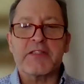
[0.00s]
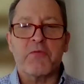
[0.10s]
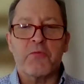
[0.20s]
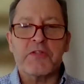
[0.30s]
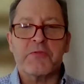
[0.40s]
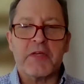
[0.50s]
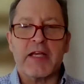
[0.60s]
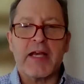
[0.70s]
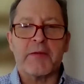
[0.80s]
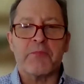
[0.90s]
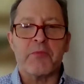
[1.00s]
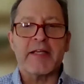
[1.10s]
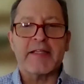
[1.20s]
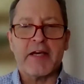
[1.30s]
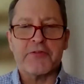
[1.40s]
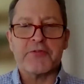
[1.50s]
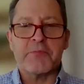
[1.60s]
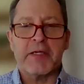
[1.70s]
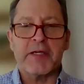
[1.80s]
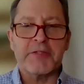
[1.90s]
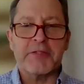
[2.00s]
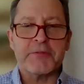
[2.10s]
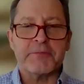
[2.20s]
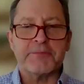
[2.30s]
it once we can kind of break down those barriers.